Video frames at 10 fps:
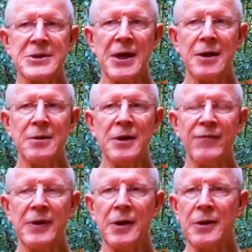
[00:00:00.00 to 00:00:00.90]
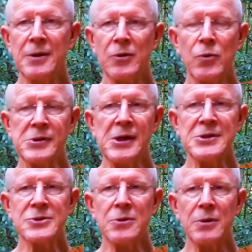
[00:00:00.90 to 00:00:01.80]
had living in the
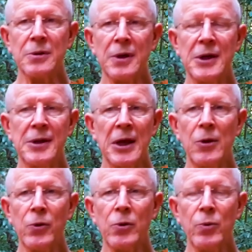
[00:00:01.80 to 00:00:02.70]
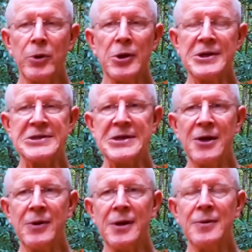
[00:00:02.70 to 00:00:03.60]
kutis or in that local wilderness
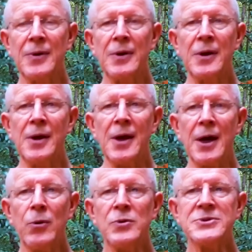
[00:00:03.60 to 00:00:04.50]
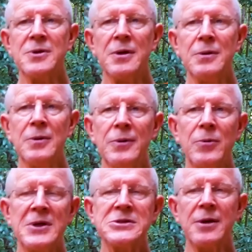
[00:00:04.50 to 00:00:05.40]
area, And also the
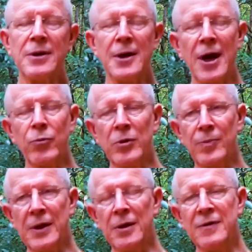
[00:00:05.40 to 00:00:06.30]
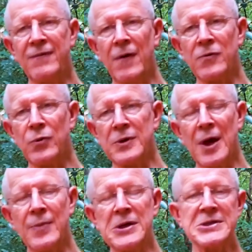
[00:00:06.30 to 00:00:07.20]
rest of the night would be involved with
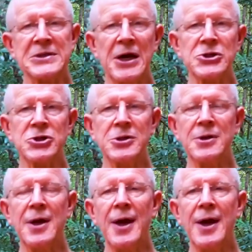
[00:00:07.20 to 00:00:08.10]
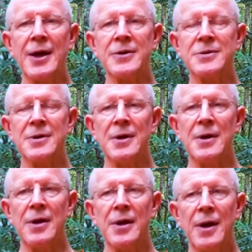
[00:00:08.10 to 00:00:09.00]
Dharma discussion and
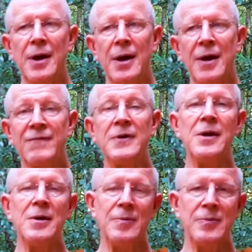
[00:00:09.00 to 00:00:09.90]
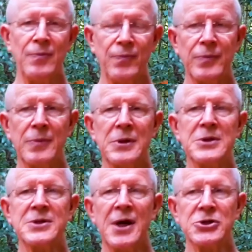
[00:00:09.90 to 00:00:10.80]
Vinaya
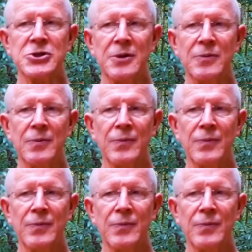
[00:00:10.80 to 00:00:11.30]
discussion.